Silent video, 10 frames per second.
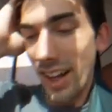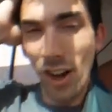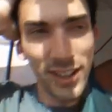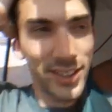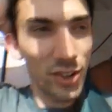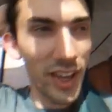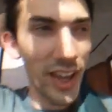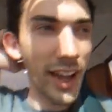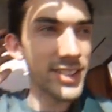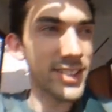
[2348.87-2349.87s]
Oh, that's
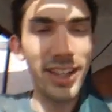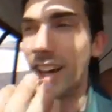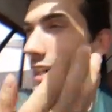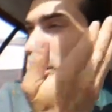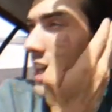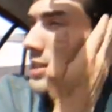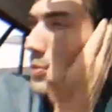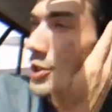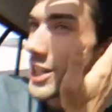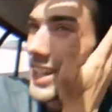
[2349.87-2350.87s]
okay. I just had
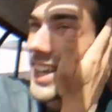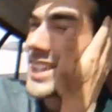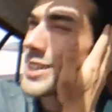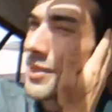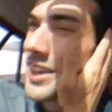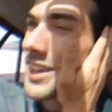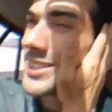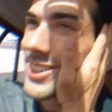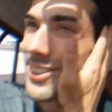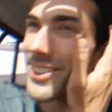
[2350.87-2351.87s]
to push it like into my
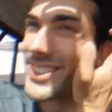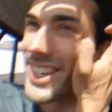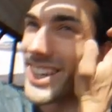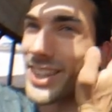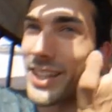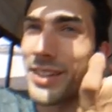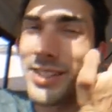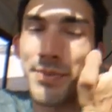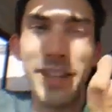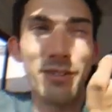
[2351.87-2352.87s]
ear, so it was like
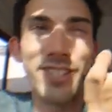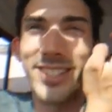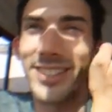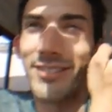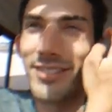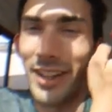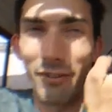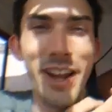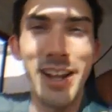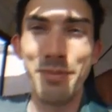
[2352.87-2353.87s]
the speaker was
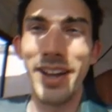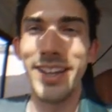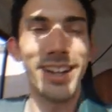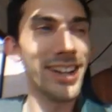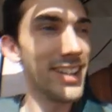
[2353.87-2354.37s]
like right in my ear.